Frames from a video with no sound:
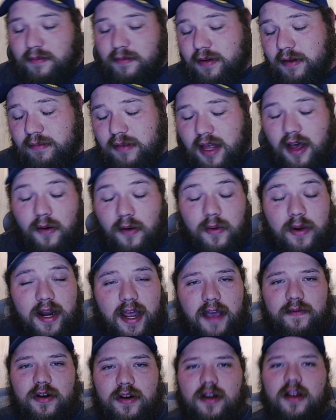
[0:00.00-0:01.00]
blah, blah,
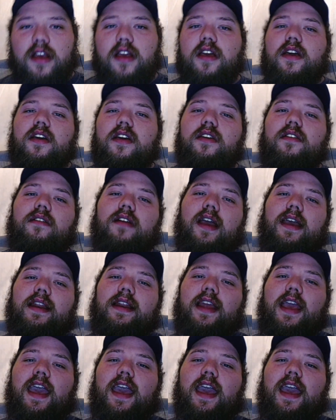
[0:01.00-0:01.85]
whatever, right?